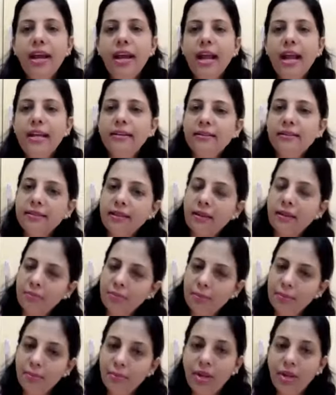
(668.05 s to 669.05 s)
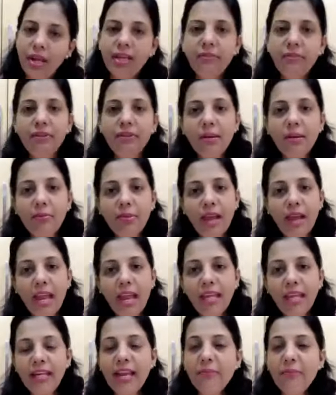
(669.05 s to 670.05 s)
and some people are even
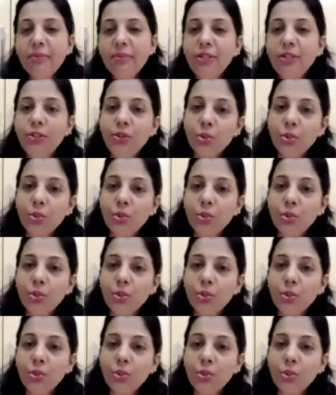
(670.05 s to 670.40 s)
applying lemon